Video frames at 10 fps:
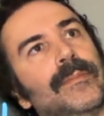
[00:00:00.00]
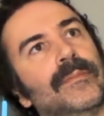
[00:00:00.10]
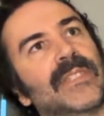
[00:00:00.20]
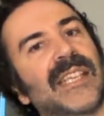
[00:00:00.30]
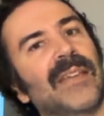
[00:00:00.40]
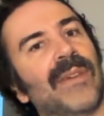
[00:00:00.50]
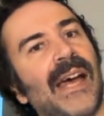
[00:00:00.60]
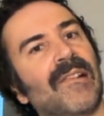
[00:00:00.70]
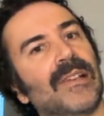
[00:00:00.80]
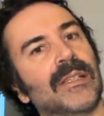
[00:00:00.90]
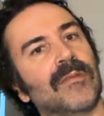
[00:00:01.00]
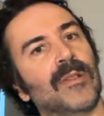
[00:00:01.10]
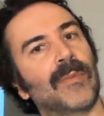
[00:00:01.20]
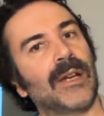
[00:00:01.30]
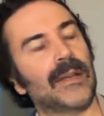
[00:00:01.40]
Steve Harris
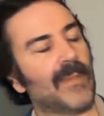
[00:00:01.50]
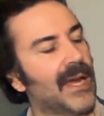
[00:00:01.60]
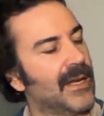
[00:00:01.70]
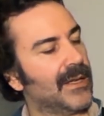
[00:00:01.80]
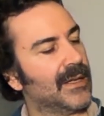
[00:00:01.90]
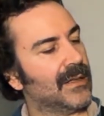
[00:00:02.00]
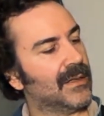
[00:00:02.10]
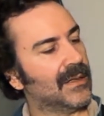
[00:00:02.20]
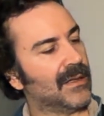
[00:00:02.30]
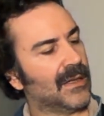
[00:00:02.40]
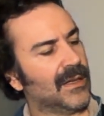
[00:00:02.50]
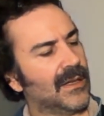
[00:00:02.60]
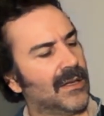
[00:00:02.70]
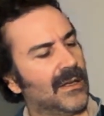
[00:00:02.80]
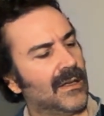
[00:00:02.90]
from Iron Maiden,
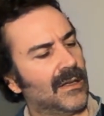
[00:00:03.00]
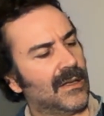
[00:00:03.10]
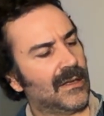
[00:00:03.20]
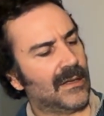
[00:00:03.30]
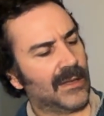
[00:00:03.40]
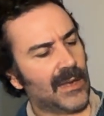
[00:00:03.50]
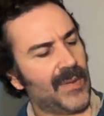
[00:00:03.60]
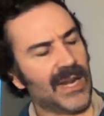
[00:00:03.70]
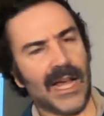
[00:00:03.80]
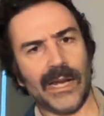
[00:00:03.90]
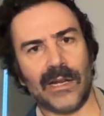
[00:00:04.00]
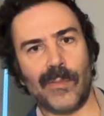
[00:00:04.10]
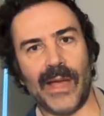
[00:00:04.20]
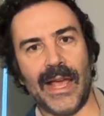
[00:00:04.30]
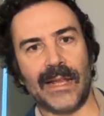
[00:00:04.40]
they're a bit harder to
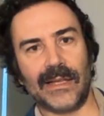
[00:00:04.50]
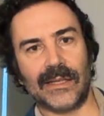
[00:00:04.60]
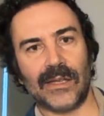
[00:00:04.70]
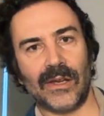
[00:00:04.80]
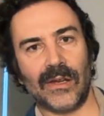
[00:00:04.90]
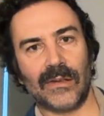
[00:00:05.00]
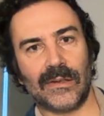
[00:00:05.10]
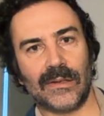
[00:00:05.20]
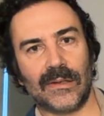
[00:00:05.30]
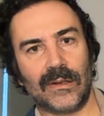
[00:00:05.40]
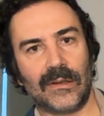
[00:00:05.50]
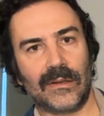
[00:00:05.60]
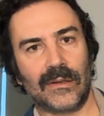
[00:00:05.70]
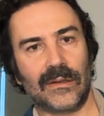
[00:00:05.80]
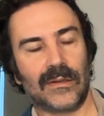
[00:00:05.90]
bend, so
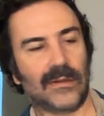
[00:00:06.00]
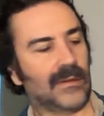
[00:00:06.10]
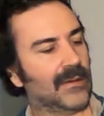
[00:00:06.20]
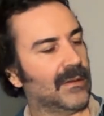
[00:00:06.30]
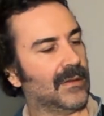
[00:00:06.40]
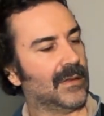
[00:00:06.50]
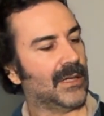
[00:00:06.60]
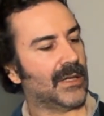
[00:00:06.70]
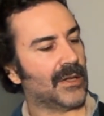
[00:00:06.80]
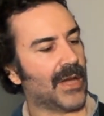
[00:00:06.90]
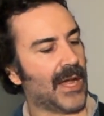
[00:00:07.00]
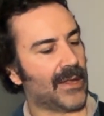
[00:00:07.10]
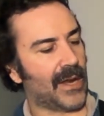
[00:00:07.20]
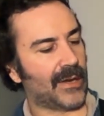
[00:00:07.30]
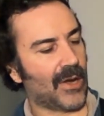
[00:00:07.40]
I don't know how
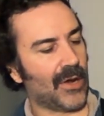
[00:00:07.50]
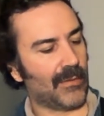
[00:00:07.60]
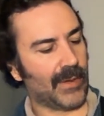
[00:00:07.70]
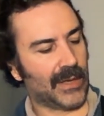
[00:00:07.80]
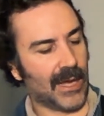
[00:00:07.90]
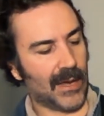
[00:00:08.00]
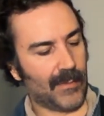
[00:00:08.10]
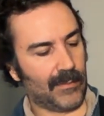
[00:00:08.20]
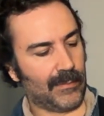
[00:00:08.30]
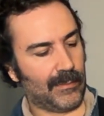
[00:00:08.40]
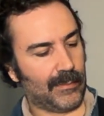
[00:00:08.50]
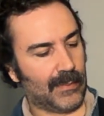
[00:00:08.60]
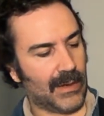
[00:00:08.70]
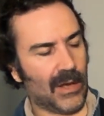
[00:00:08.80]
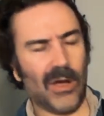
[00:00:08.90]
they'd go with
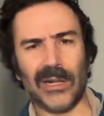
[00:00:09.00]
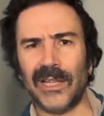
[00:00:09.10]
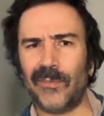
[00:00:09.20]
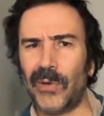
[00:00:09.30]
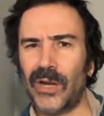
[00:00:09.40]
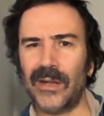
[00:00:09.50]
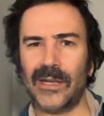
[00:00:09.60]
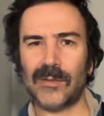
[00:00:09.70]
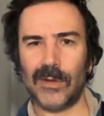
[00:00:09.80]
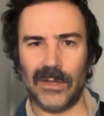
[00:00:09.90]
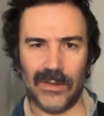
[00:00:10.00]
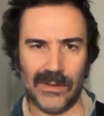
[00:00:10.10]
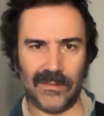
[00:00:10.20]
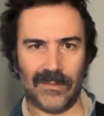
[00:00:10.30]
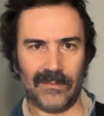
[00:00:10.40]
Cliff Burton as well
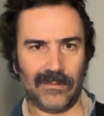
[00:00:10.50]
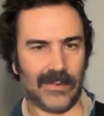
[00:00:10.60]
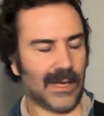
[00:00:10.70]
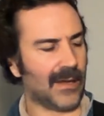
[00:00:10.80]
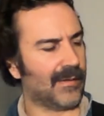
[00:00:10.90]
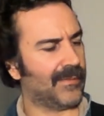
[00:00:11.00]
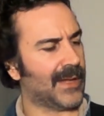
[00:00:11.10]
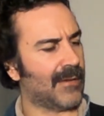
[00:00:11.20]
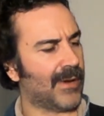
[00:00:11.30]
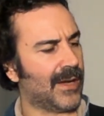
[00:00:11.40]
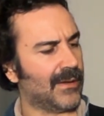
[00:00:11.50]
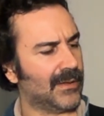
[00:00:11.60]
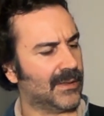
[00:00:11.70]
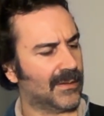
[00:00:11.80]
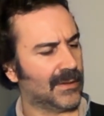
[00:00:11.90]
used flatwounds.